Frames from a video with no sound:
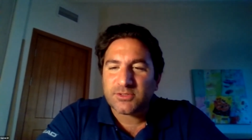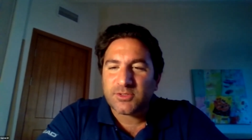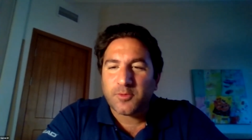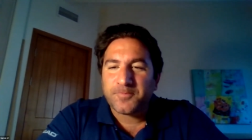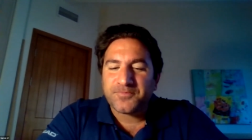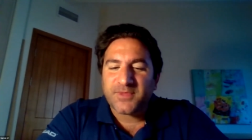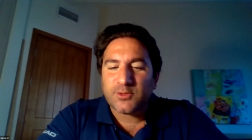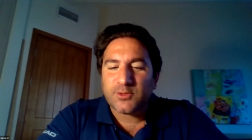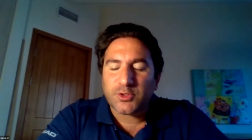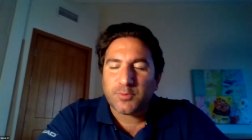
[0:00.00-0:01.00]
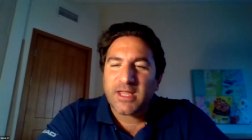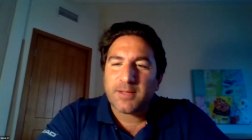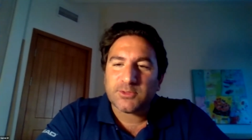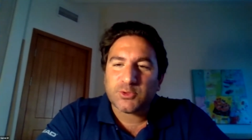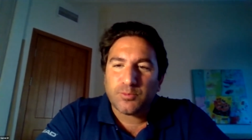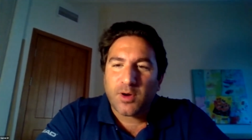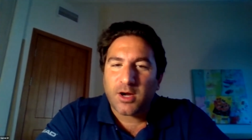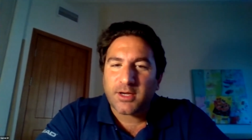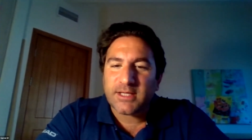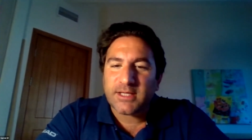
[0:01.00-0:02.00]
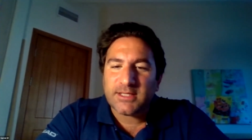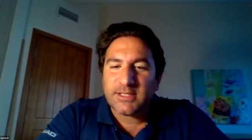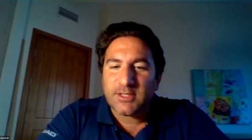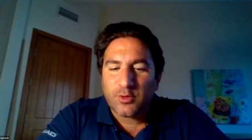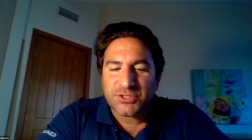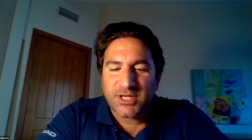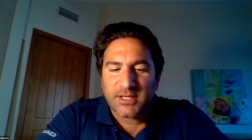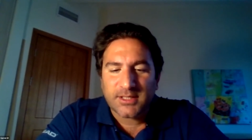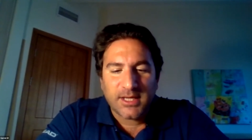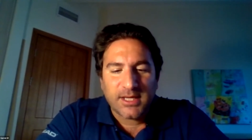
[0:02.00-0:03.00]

So in order to be able to bargain and negotiate,